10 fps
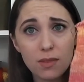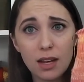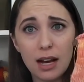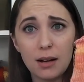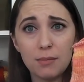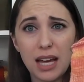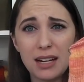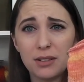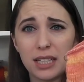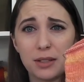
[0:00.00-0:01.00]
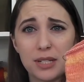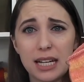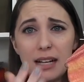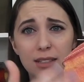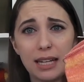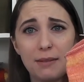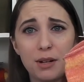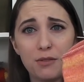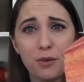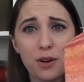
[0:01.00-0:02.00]
um, I don't think there was a color name
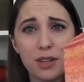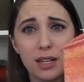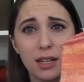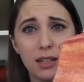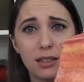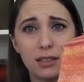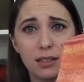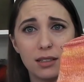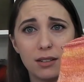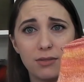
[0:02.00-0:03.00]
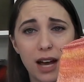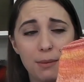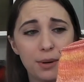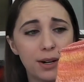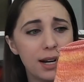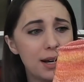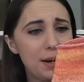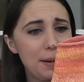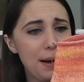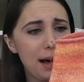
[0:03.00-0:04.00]
for the fiber,
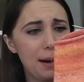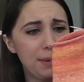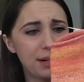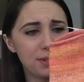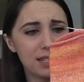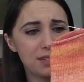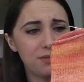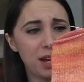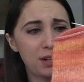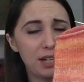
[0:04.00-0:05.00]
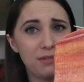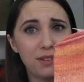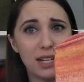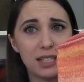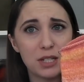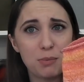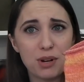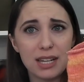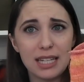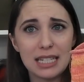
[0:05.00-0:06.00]
uh, but it was this very fun
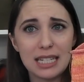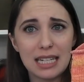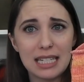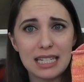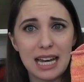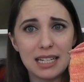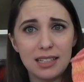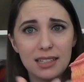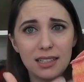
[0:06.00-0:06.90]
springy sunset